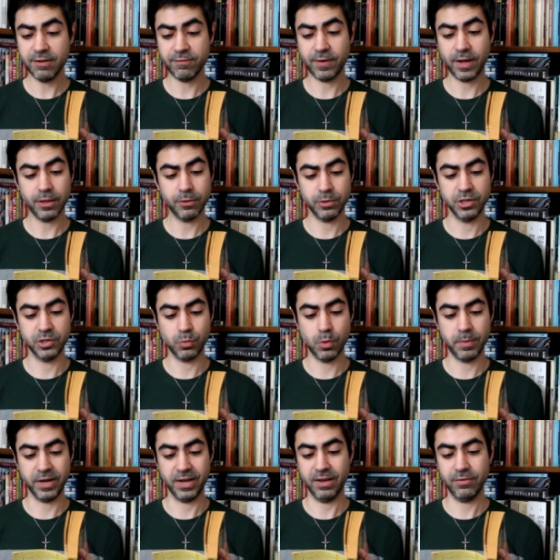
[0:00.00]
followed this
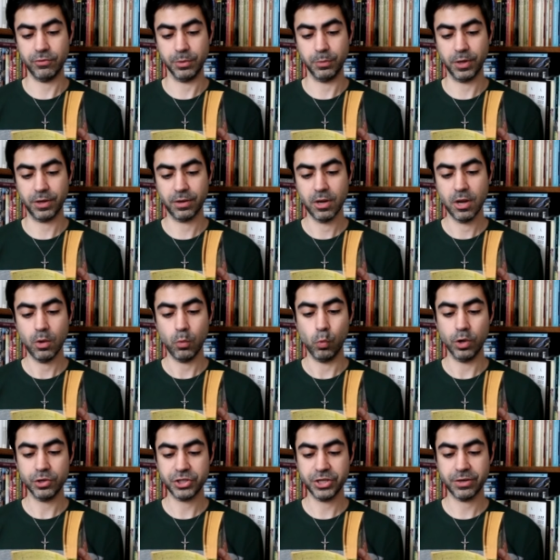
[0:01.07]
woman everywhere,
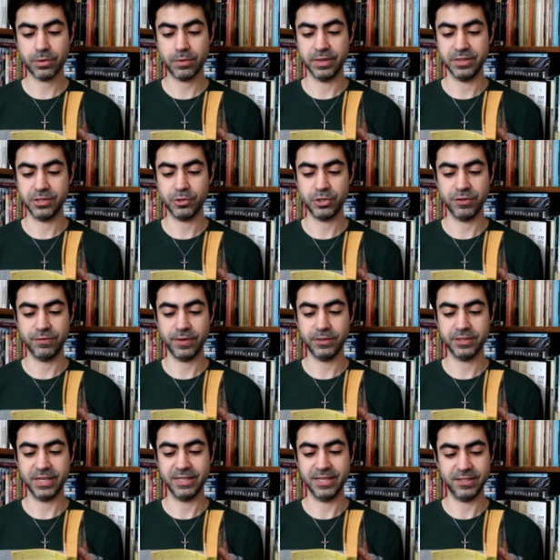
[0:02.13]
watching her until she
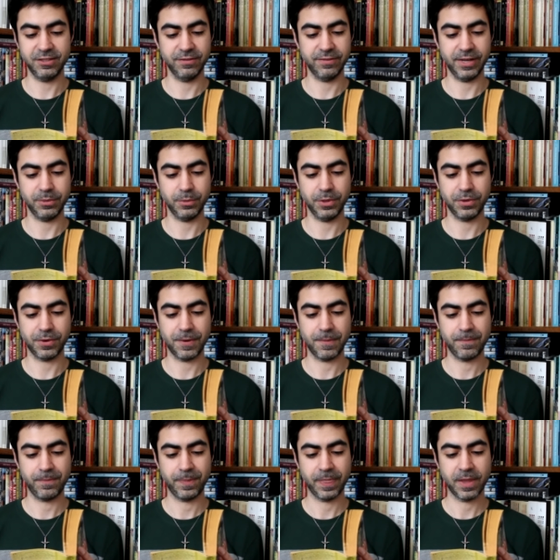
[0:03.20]
felt identified with her.
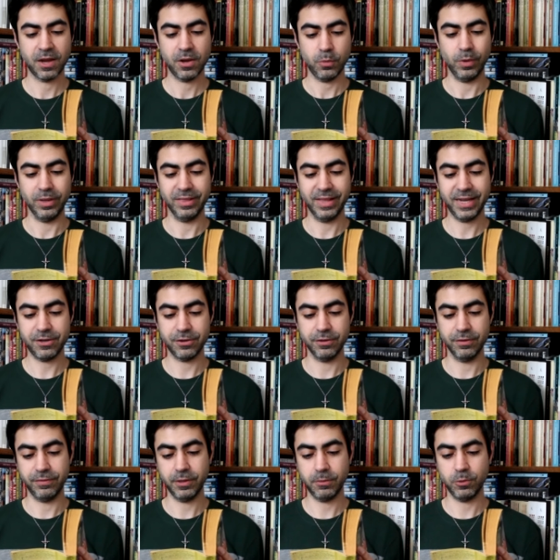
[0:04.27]
When later
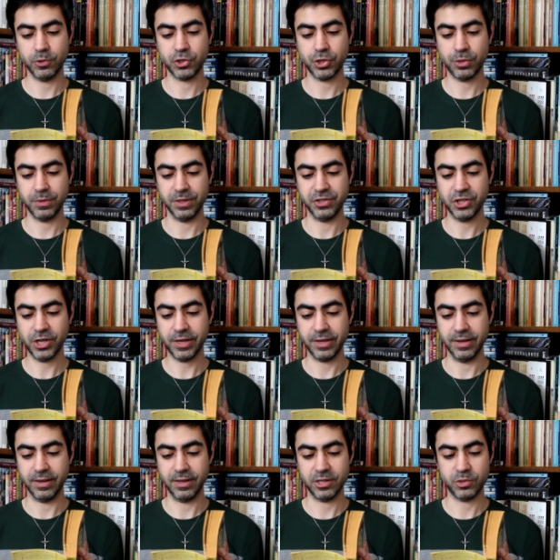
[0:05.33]
the film was shown in
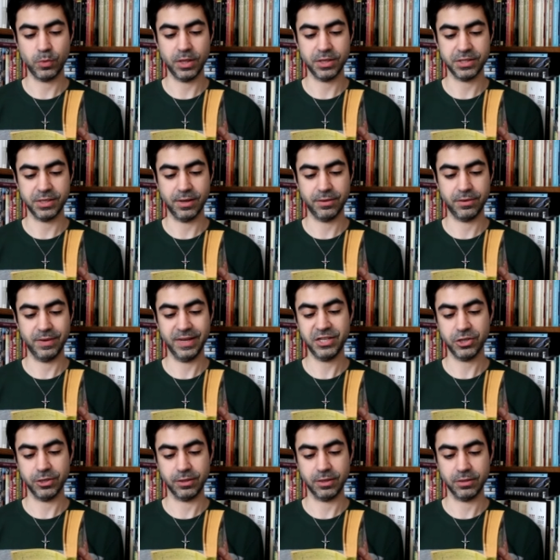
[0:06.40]
China, as well as in other
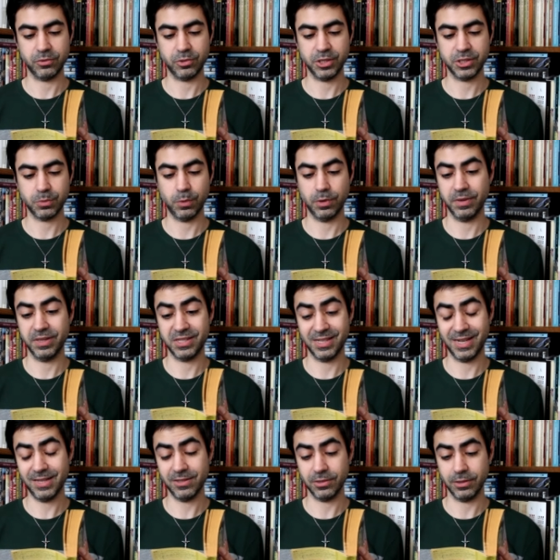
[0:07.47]
Asian countries, where
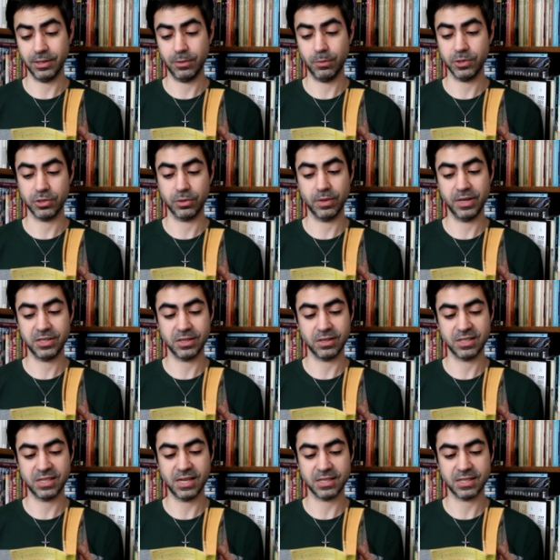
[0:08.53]
incidentally it was a great
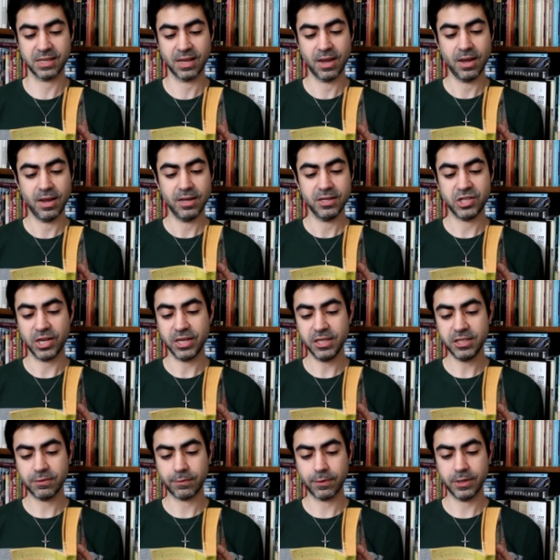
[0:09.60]
success,
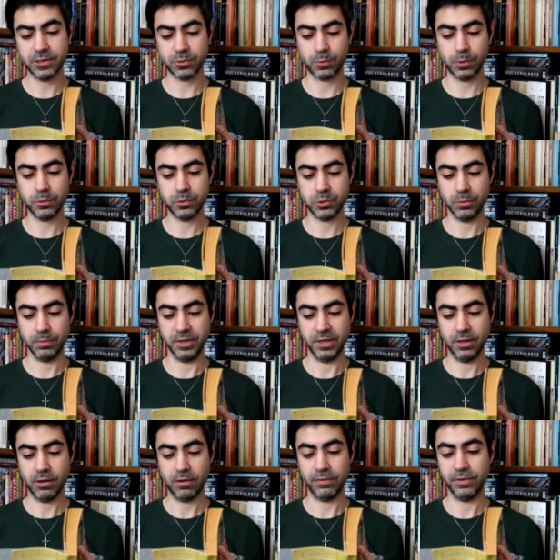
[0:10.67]
Chinese friends wrote to
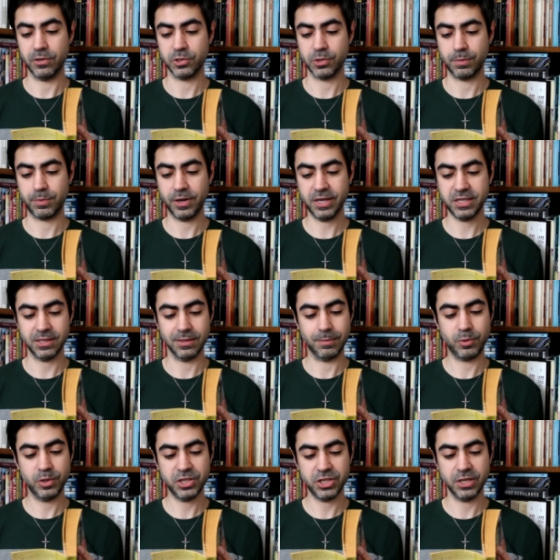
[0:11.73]
me of their surprise and
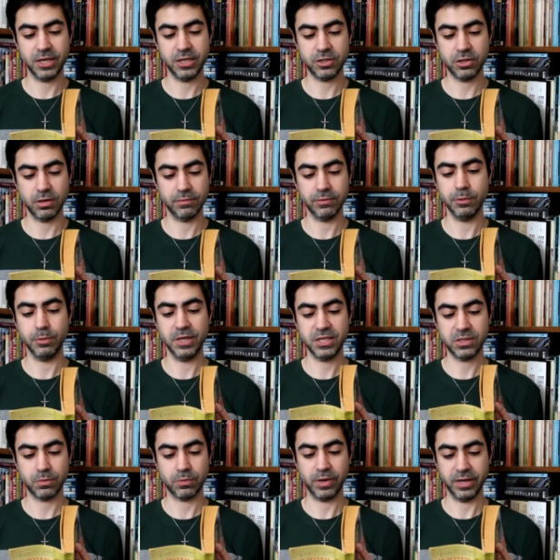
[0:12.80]
appreciation of
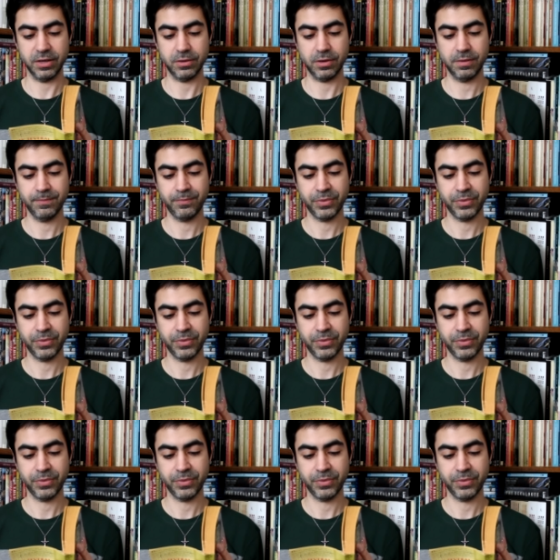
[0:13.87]
Luise Rainer